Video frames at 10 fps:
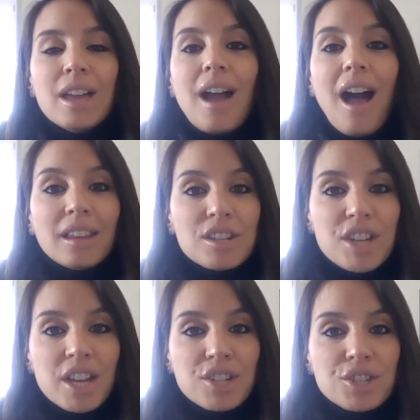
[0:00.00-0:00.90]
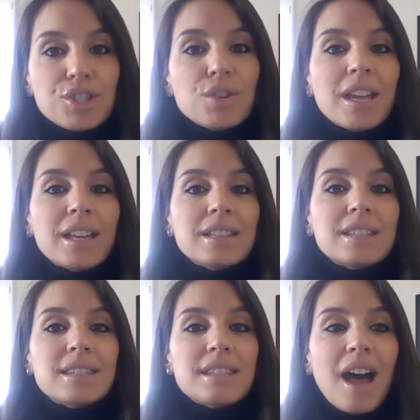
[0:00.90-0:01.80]
college-age
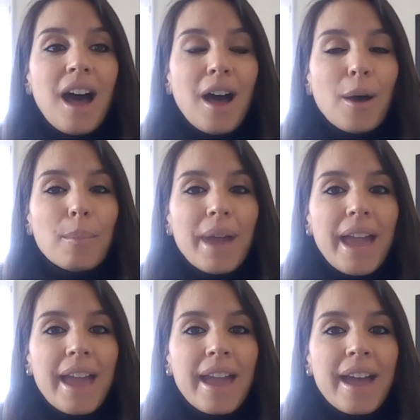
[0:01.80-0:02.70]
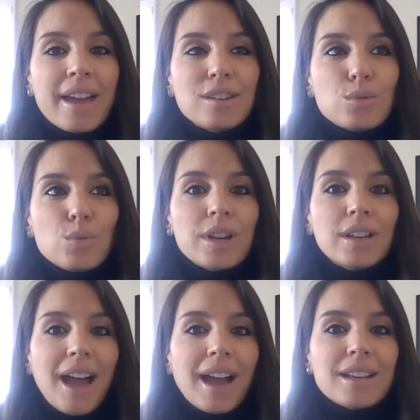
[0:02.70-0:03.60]
students and
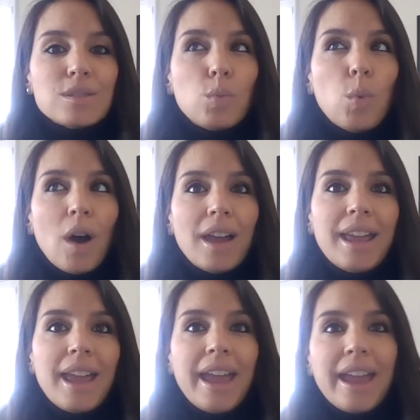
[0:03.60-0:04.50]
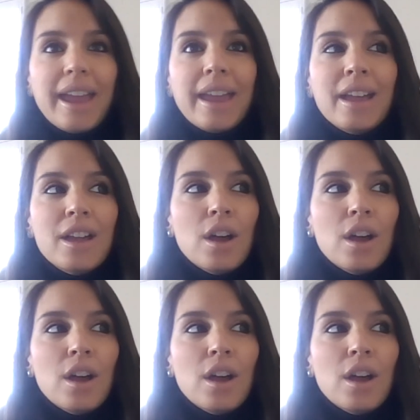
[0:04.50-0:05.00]
realized what a